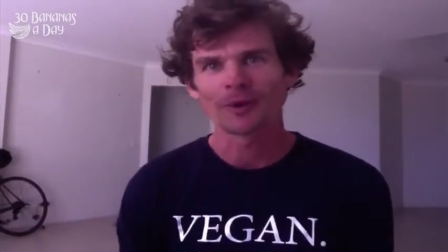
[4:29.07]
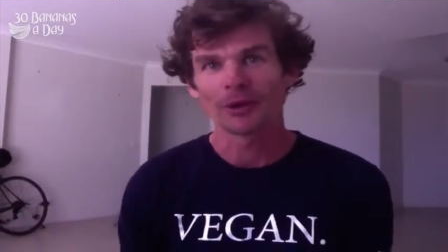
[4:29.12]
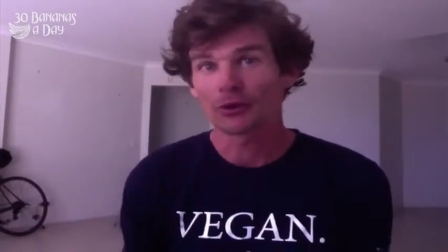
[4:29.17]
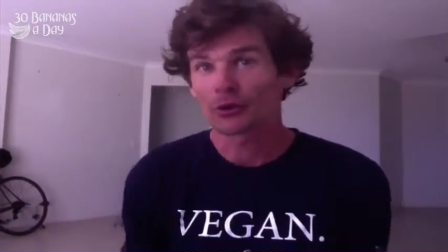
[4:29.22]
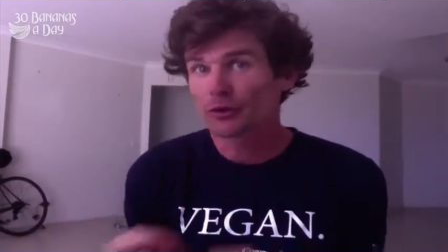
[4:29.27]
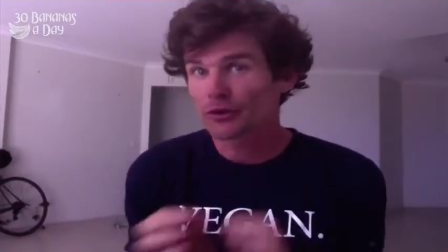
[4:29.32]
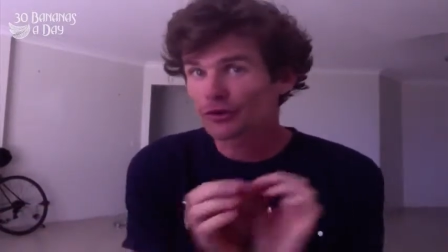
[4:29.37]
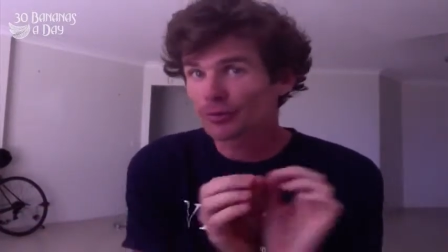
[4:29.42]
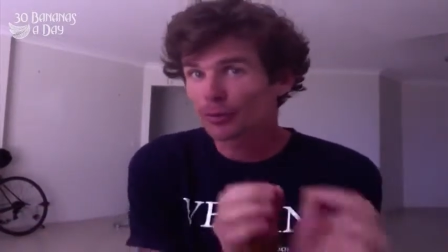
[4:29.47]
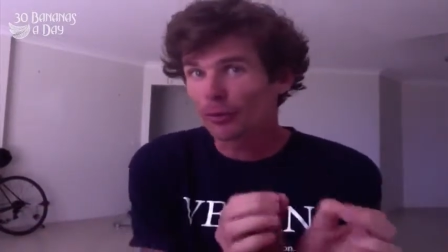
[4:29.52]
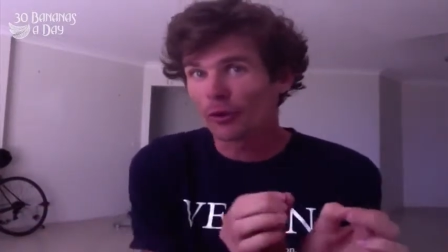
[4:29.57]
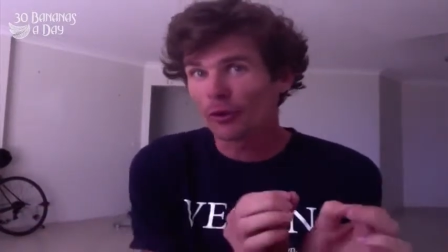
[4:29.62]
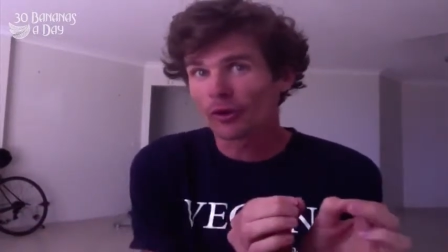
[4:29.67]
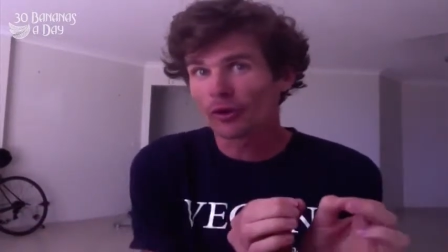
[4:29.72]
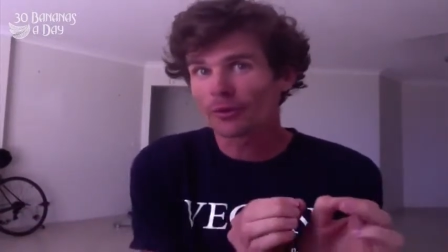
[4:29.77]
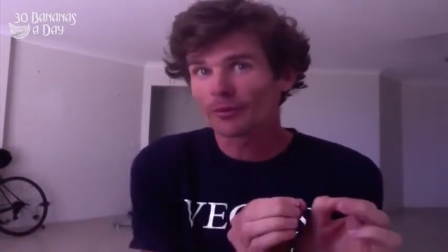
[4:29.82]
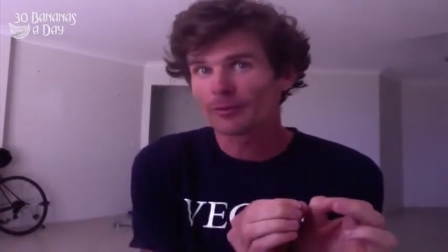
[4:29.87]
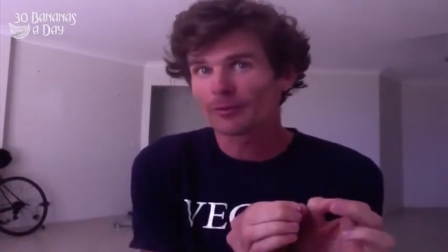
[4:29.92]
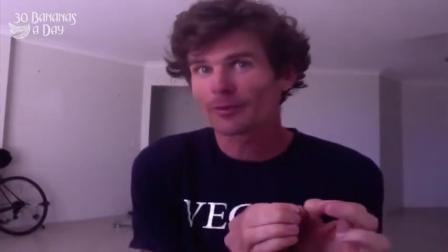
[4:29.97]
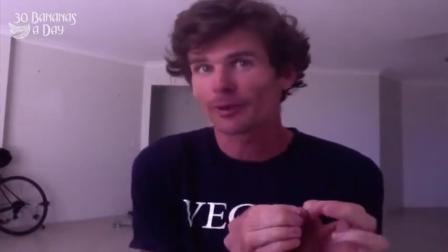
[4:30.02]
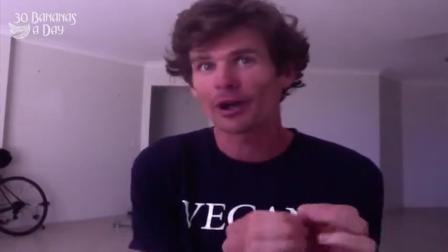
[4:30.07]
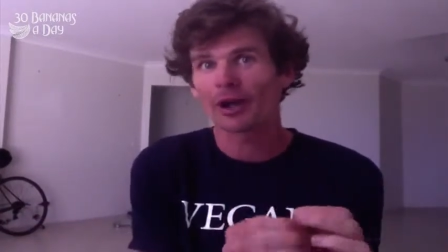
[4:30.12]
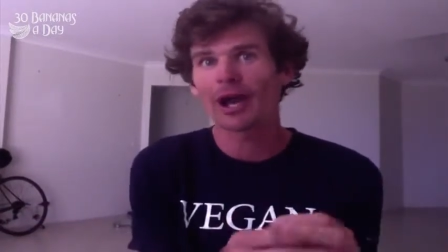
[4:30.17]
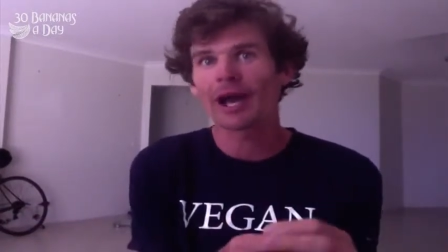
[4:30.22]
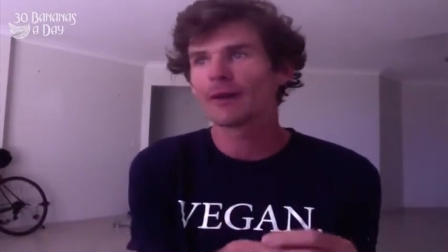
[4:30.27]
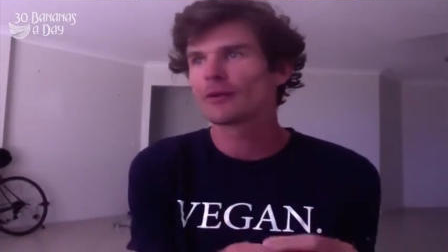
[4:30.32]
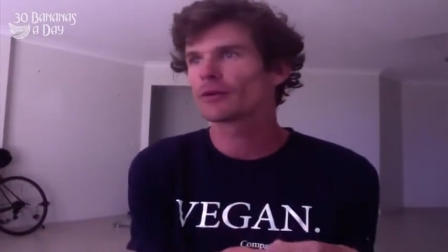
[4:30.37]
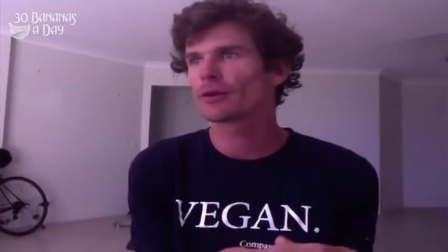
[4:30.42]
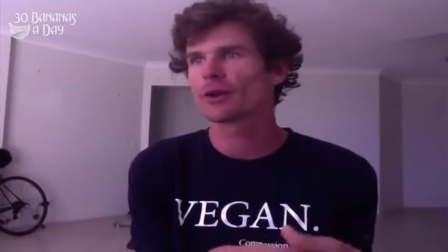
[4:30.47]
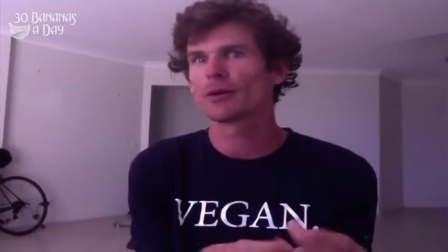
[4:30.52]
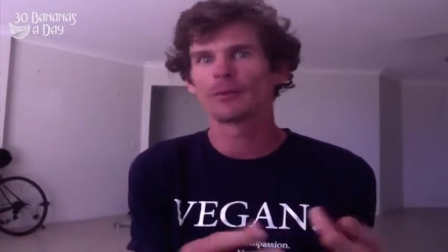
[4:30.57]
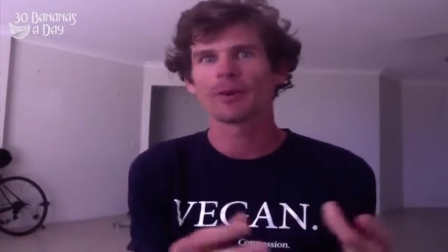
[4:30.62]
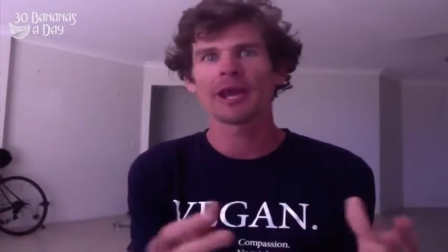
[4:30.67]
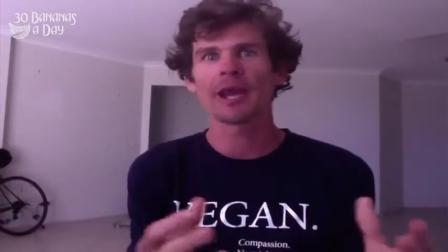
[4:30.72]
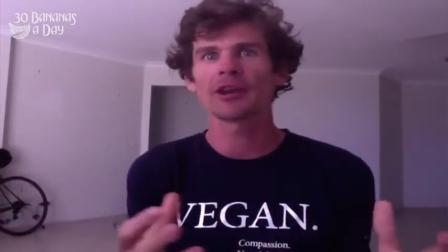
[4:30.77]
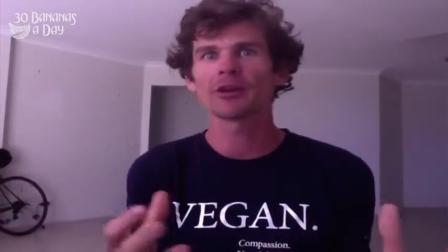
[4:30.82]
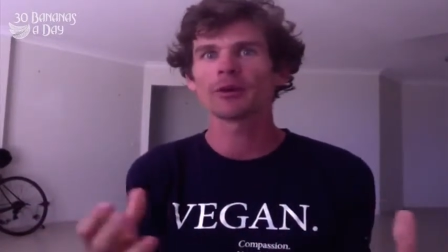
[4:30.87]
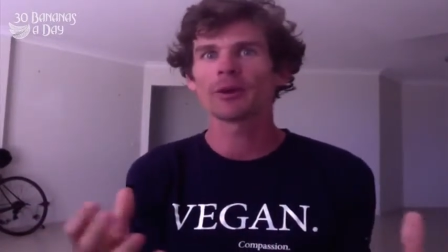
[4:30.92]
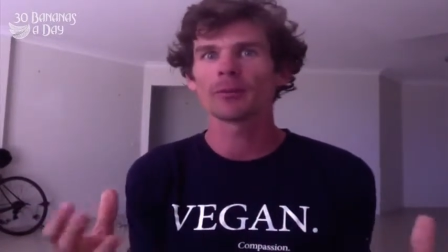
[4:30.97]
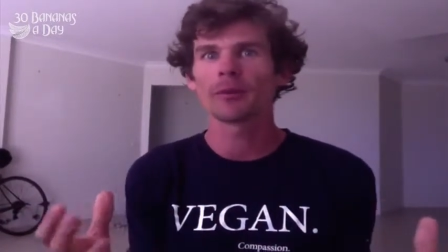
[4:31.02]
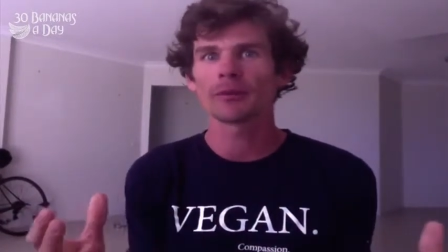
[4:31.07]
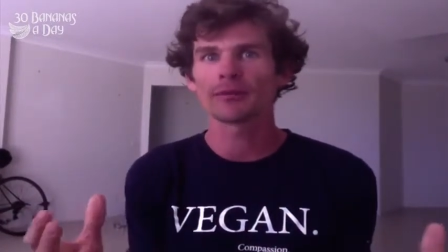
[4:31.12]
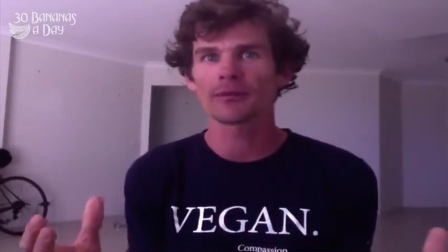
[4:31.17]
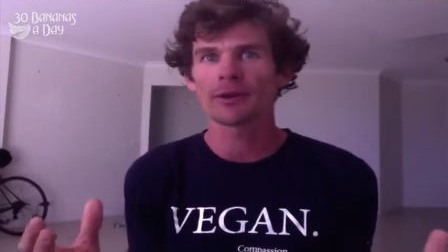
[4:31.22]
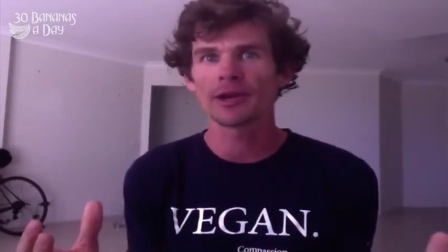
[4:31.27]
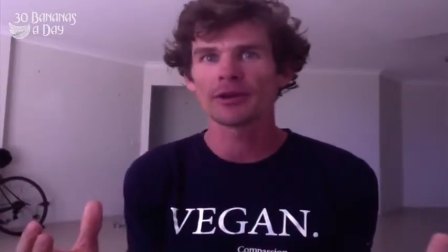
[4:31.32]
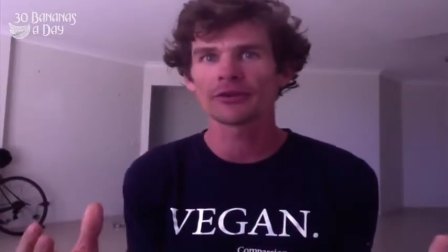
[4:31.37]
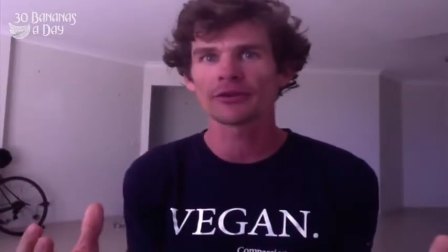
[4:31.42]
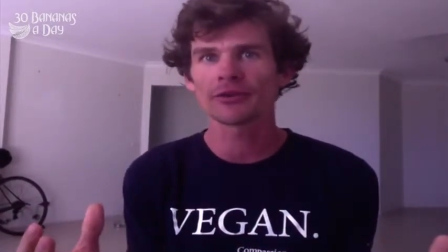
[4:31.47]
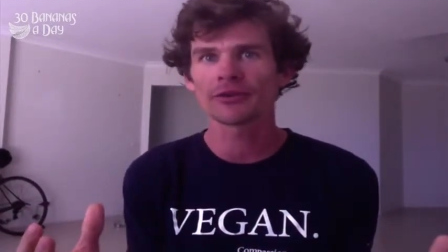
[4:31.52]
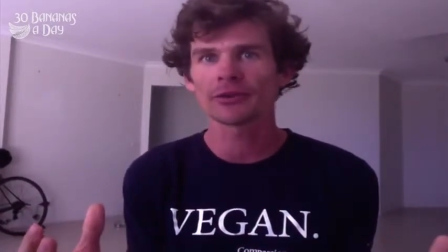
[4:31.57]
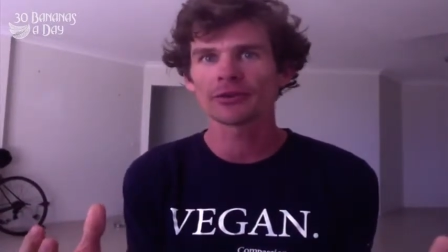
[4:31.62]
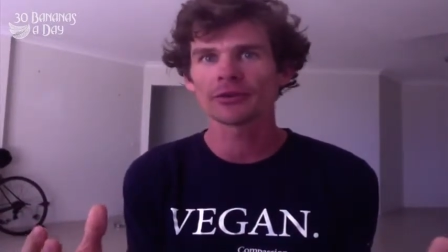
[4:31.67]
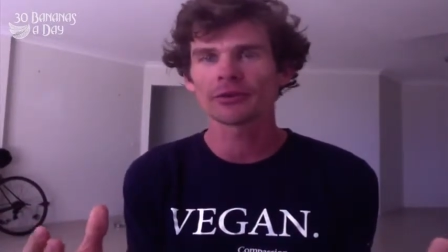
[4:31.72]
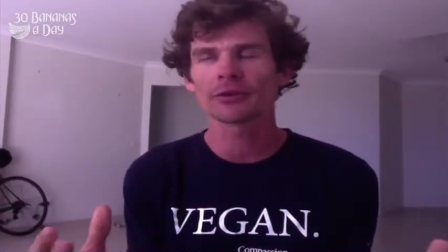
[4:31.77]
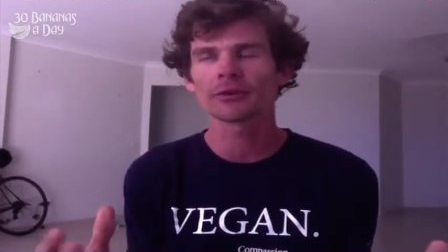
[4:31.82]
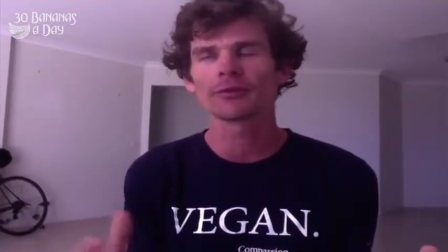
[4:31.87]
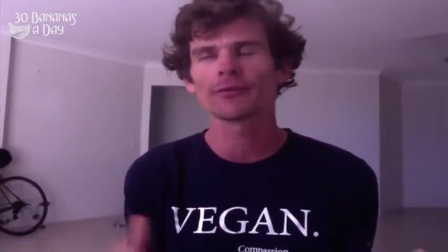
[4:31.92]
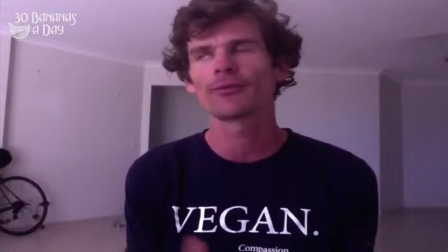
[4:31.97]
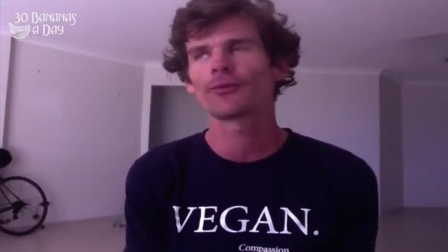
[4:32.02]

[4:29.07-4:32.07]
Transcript: I do sport, but I compared to what my friends are doing,